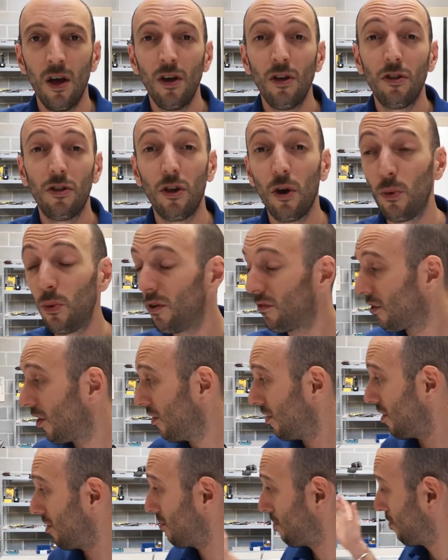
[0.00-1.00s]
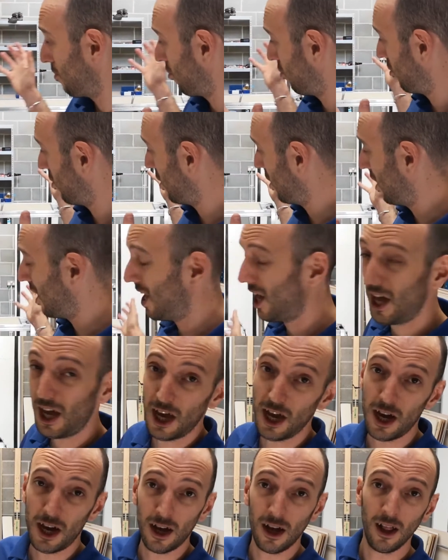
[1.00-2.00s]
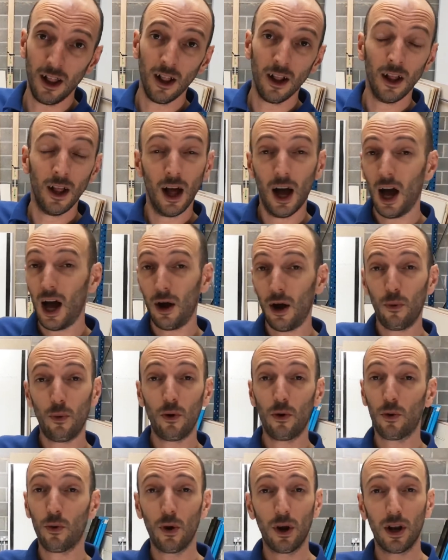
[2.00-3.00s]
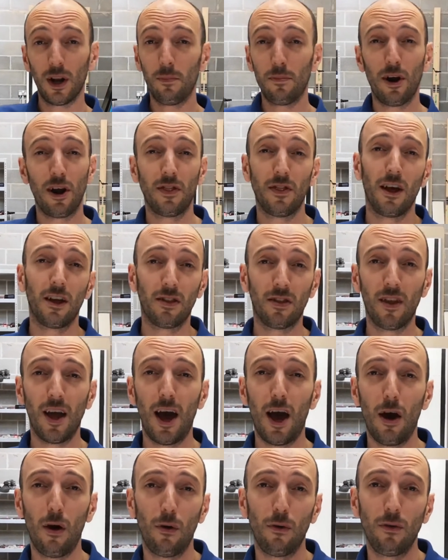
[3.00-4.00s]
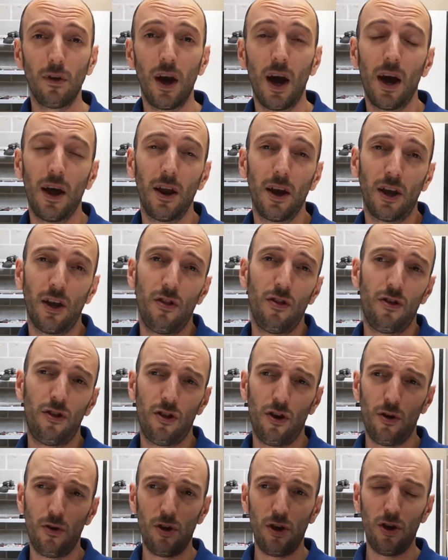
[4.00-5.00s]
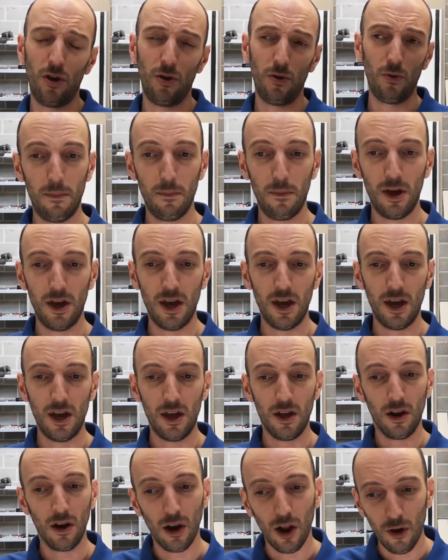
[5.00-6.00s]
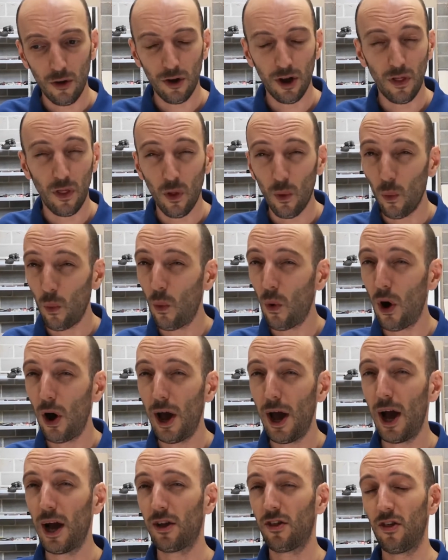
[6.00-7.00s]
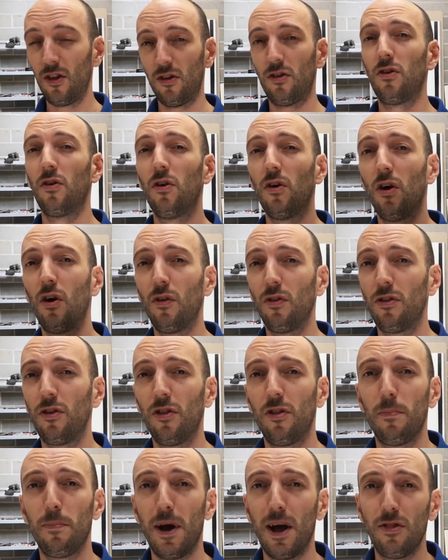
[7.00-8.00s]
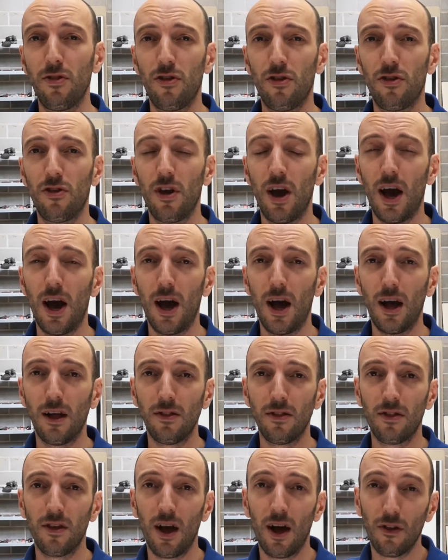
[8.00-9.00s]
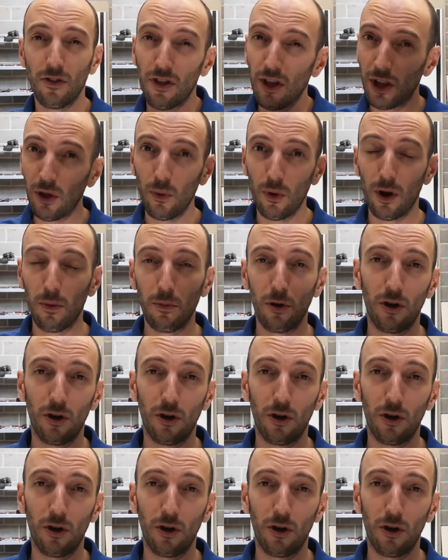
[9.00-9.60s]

So we've got this machine here. We'll quickly break that down, and I can show you me loading the y-axis onto the bench, and I'll tell you what I'm